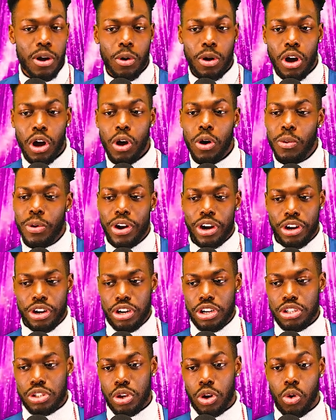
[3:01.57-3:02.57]

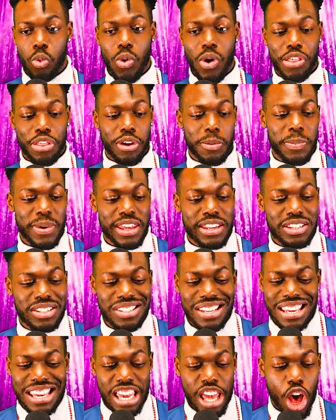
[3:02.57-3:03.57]
coworkers, whether it be a
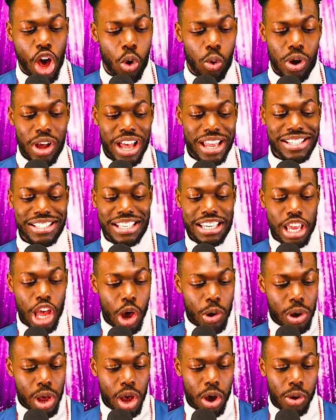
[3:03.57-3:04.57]
CEO, a
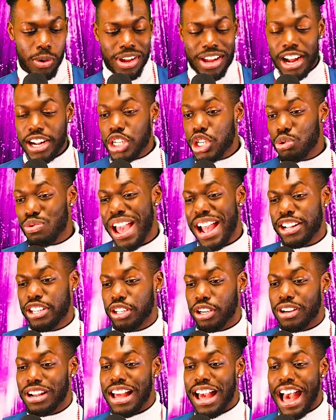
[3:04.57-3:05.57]
COO, a
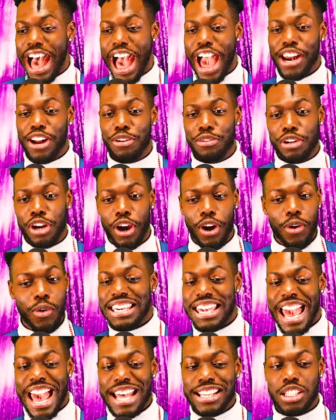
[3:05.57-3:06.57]
director. I don't know.
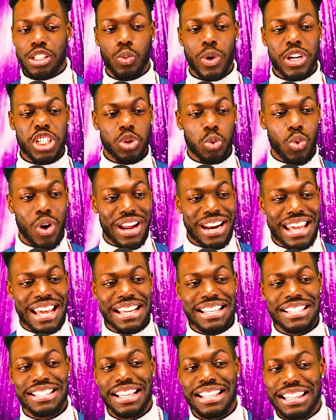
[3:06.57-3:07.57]
Guess which one
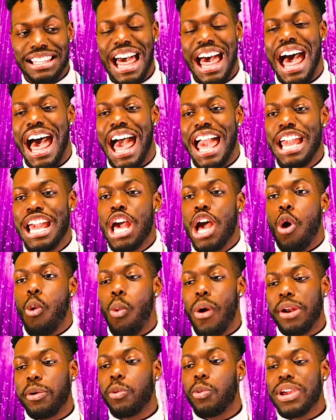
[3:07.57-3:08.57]
is the lie
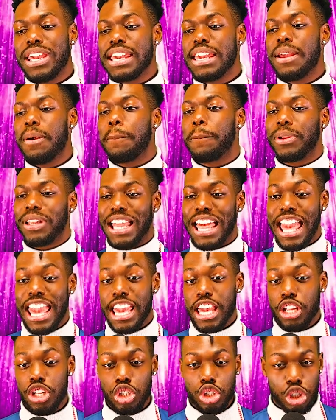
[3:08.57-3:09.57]
when we
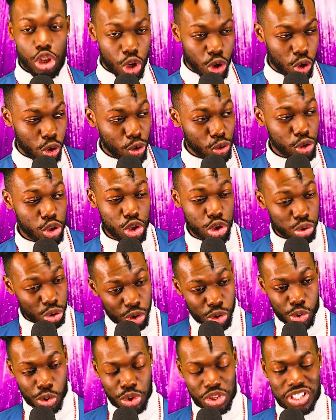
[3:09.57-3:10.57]
play two
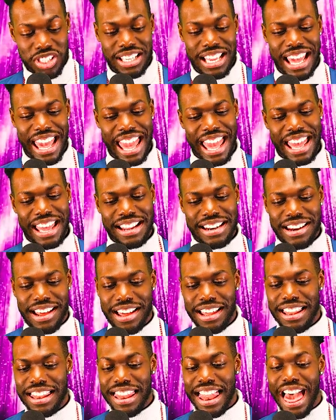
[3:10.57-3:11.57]
truths and
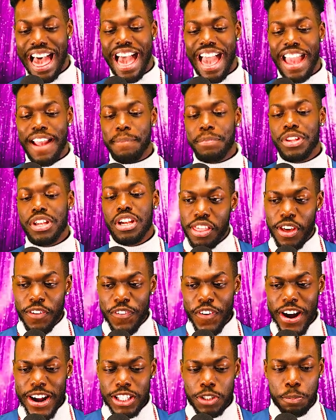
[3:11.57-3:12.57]
a lie. The
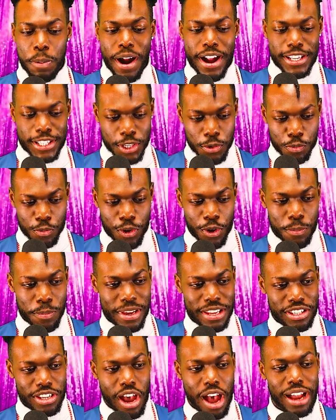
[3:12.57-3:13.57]
first person we'll
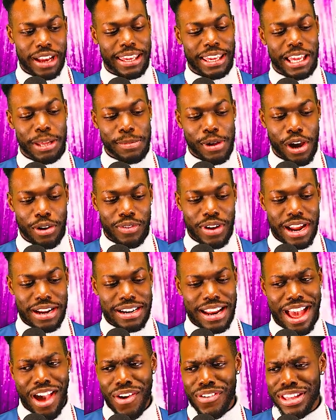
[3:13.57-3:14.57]
be talking about right
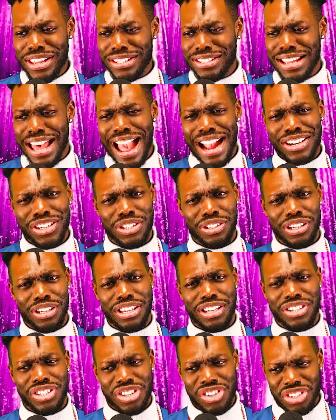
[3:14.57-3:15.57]
now is
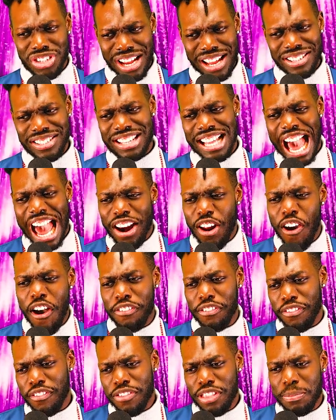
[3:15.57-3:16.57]
actually, she just got
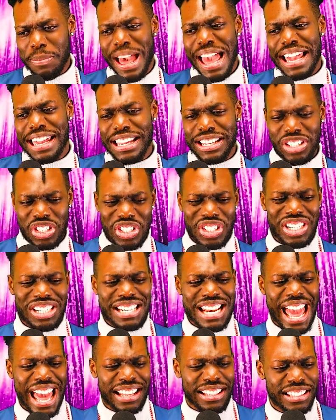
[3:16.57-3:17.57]
off of the mic. It's
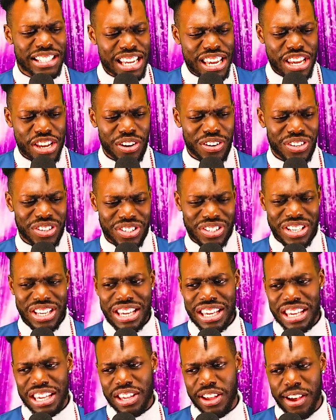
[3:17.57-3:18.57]
Jeanette Lee, your
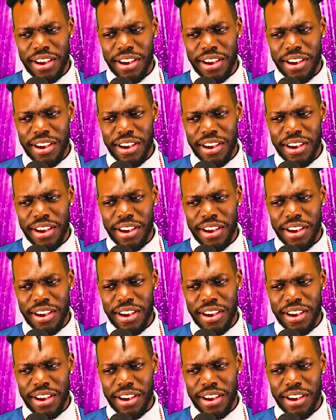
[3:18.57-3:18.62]
CEO.